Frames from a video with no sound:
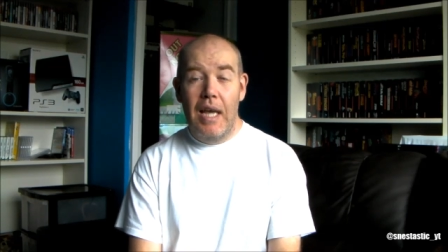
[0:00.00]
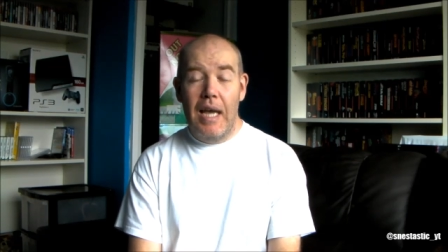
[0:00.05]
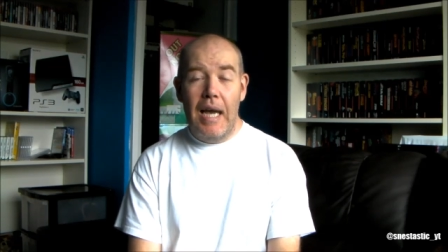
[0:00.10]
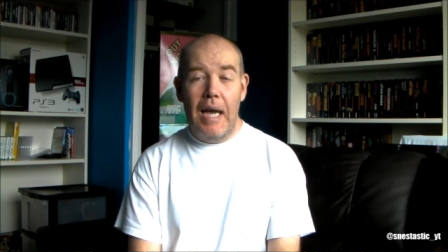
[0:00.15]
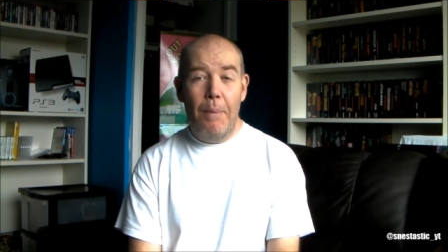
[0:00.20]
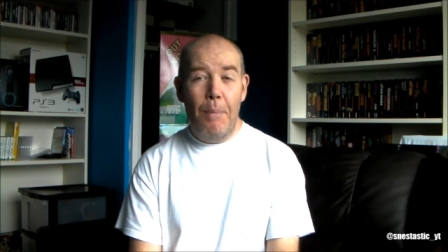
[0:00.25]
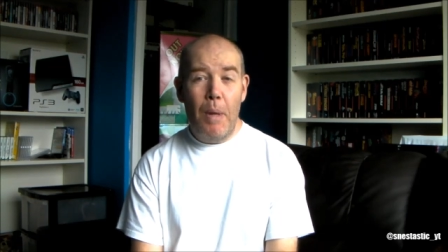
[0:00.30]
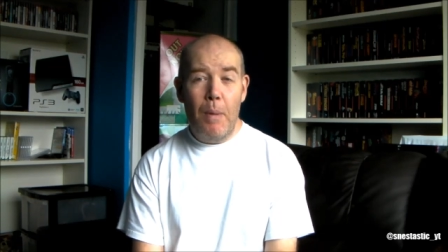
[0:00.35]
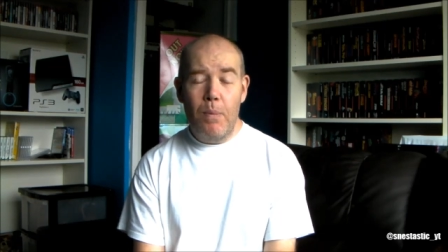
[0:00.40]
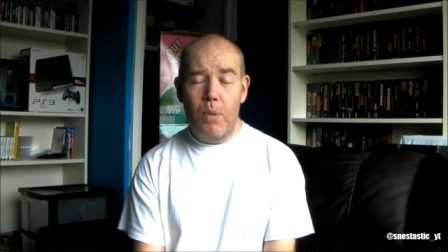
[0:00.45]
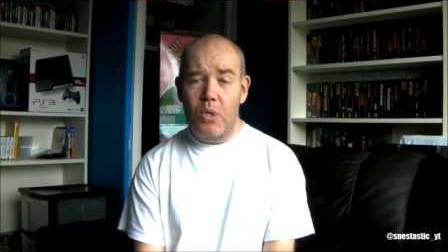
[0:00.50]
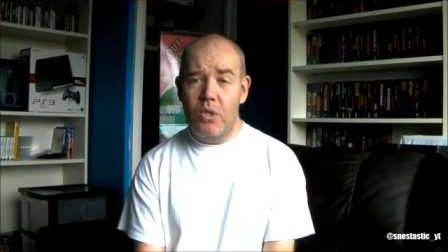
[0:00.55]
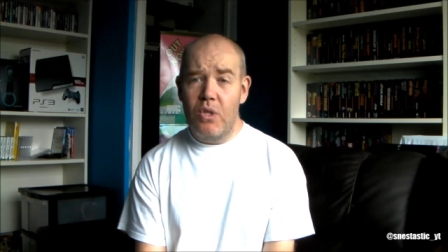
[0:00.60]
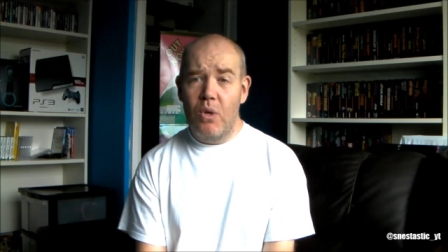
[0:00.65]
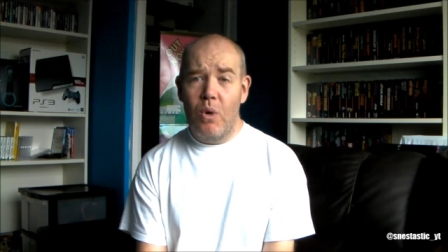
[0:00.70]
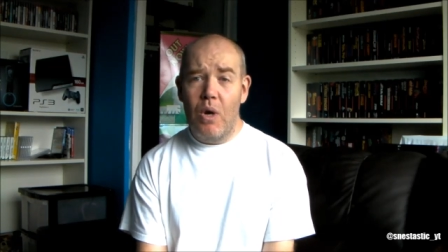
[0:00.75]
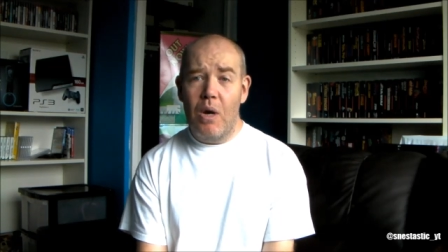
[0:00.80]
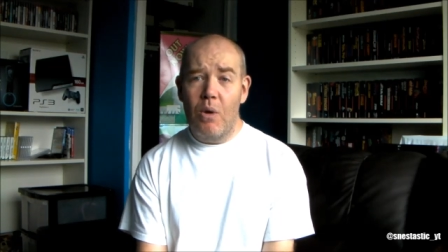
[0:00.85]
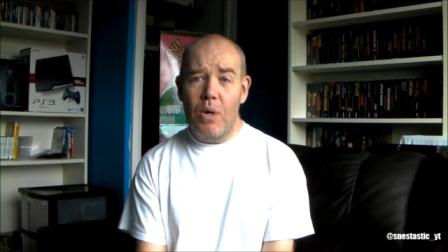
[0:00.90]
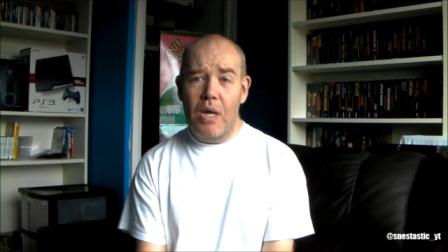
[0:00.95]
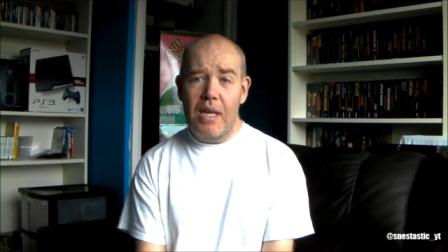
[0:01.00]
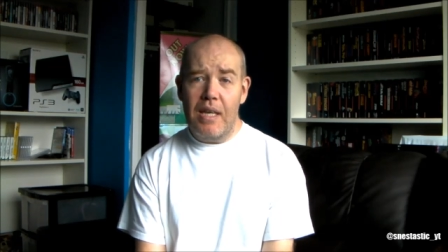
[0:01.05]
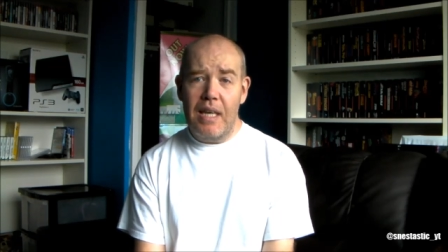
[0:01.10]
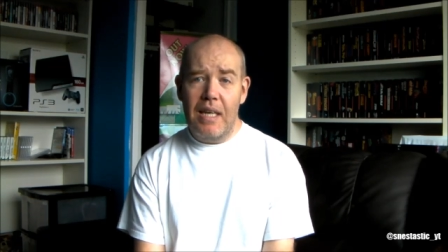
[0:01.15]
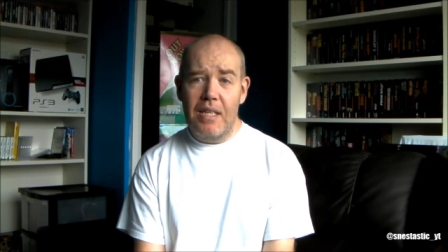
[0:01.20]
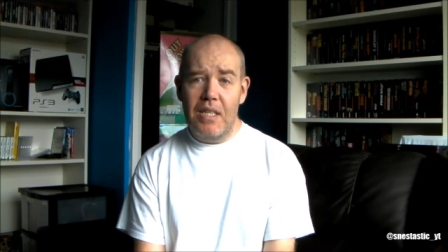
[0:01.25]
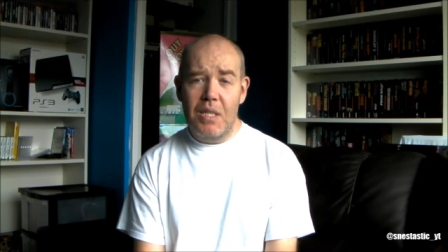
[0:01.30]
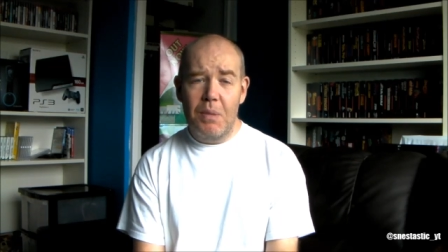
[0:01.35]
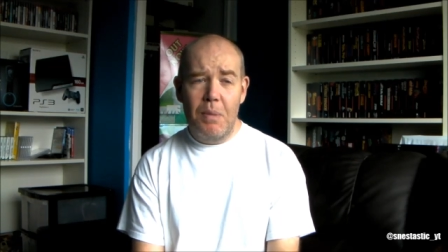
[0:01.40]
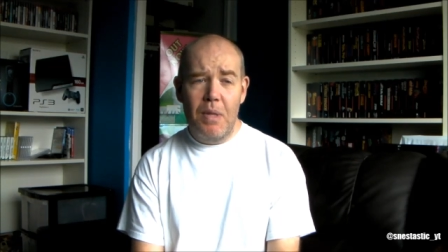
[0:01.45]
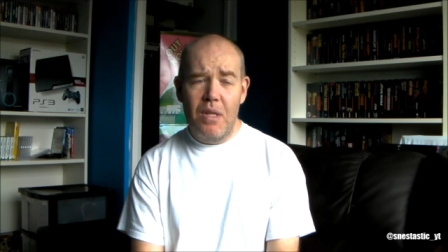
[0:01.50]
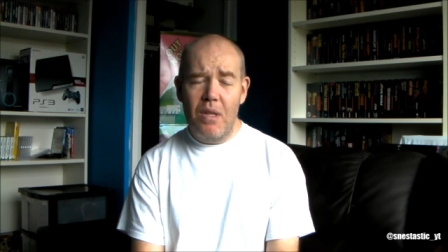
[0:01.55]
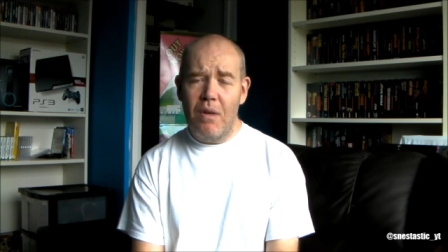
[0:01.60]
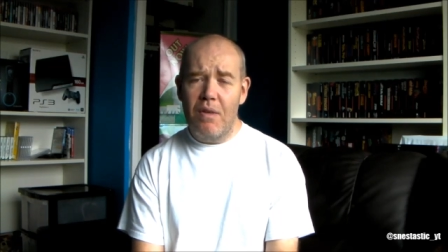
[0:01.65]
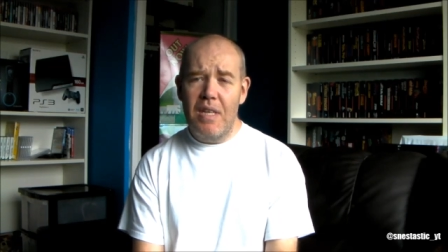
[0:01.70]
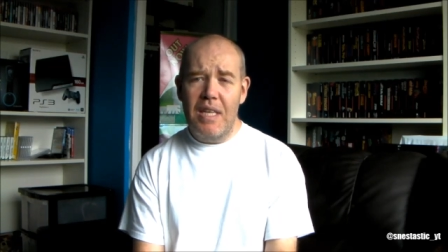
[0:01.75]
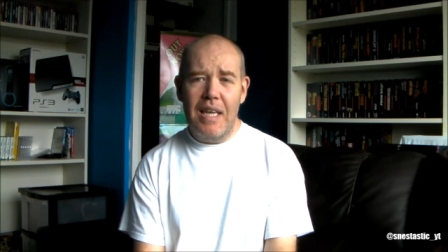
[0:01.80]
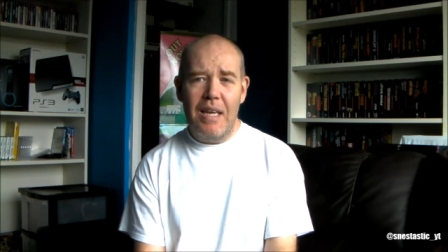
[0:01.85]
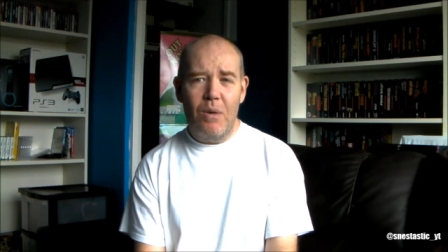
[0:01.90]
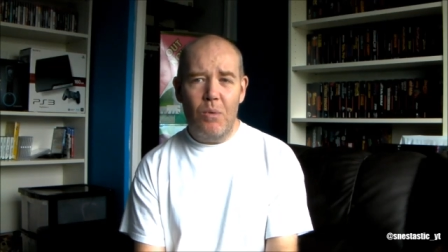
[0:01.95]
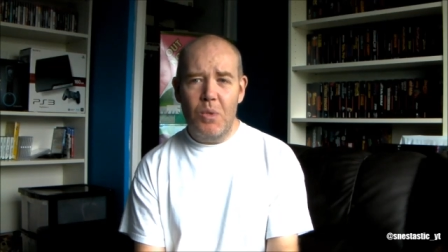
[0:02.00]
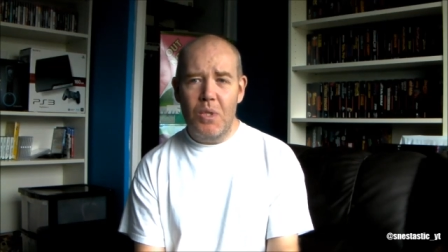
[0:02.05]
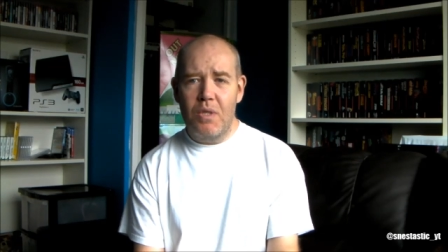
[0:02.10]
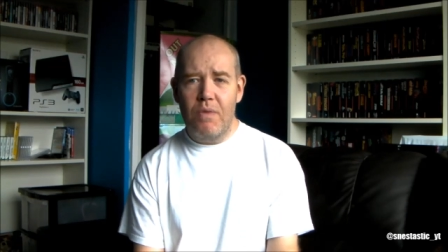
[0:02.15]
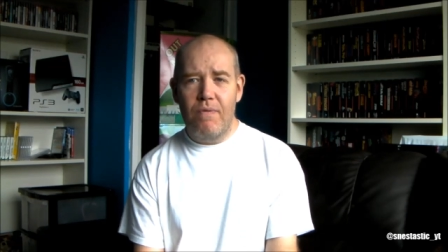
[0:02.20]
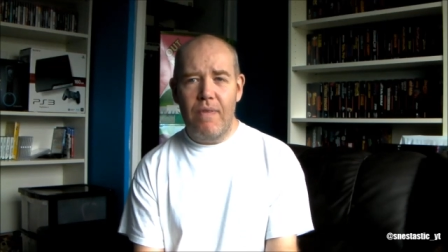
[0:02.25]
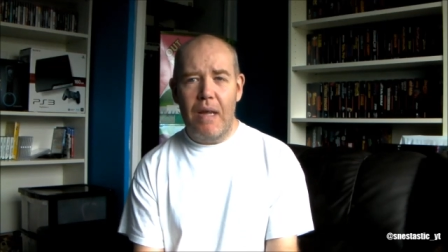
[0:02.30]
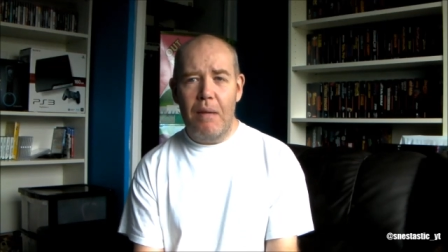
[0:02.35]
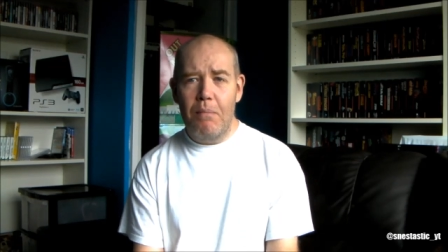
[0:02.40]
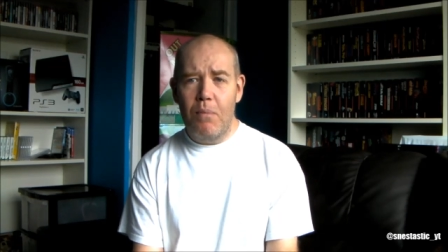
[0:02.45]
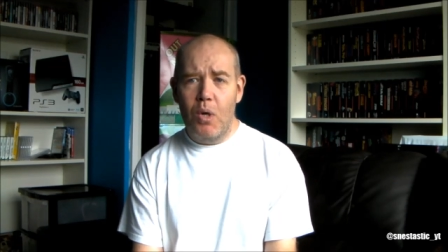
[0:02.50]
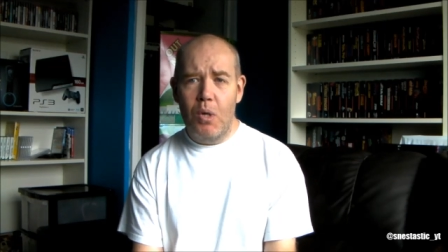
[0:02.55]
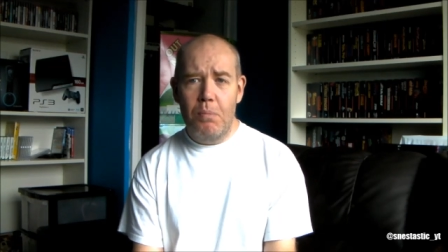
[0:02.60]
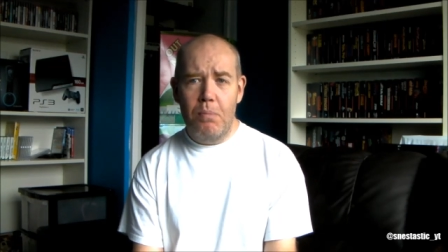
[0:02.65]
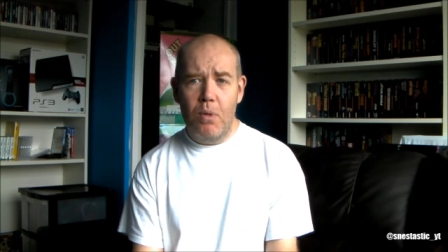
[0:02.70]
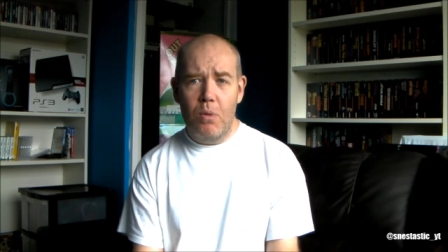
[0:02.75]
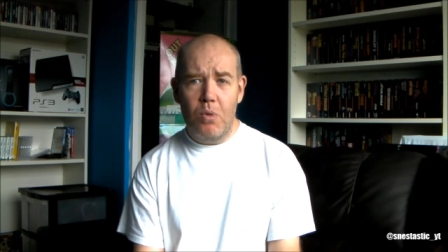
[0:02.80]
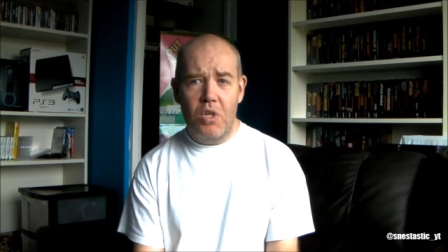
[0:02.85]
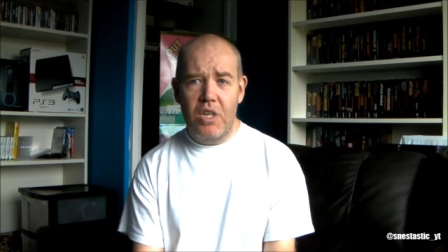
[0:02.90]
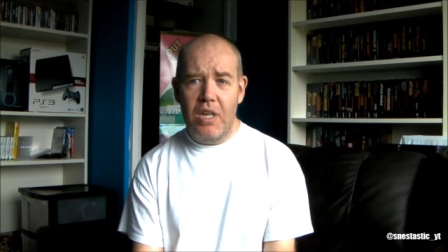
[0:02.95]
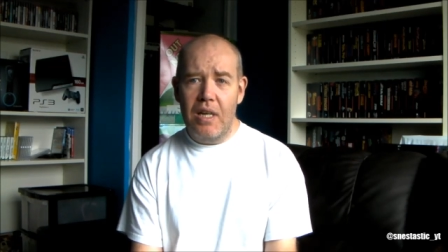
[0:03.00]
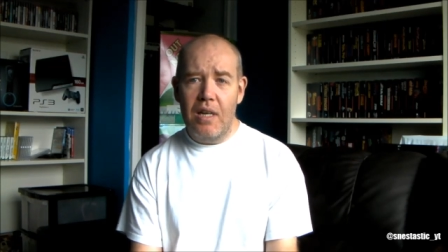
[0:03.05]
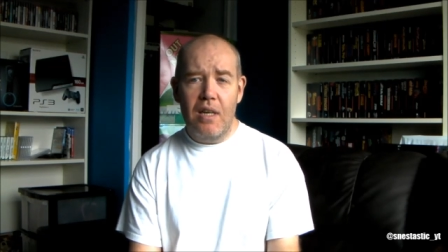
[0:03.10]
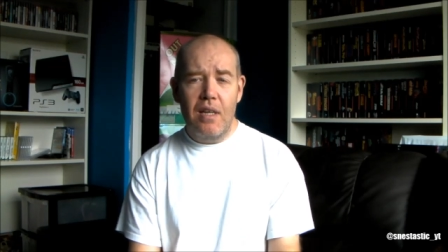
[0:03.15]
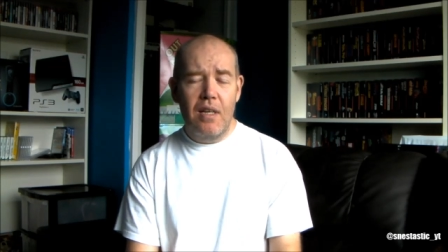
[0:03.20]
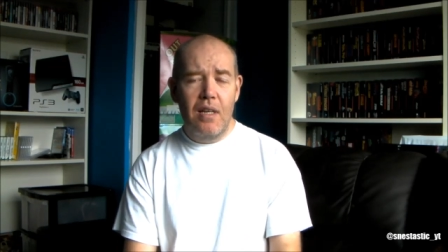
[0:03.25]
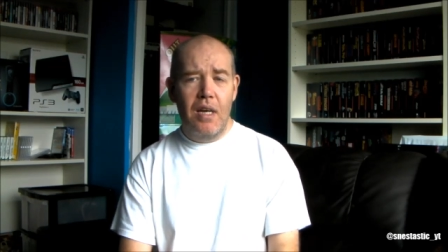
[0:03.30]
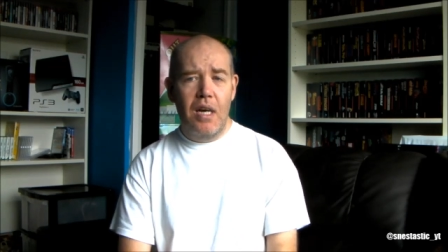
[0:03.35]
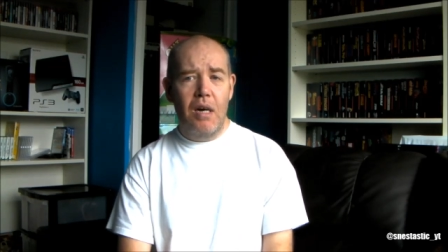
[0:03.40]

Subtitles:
And people still hold it against them. And you get all this fanboy bullshit,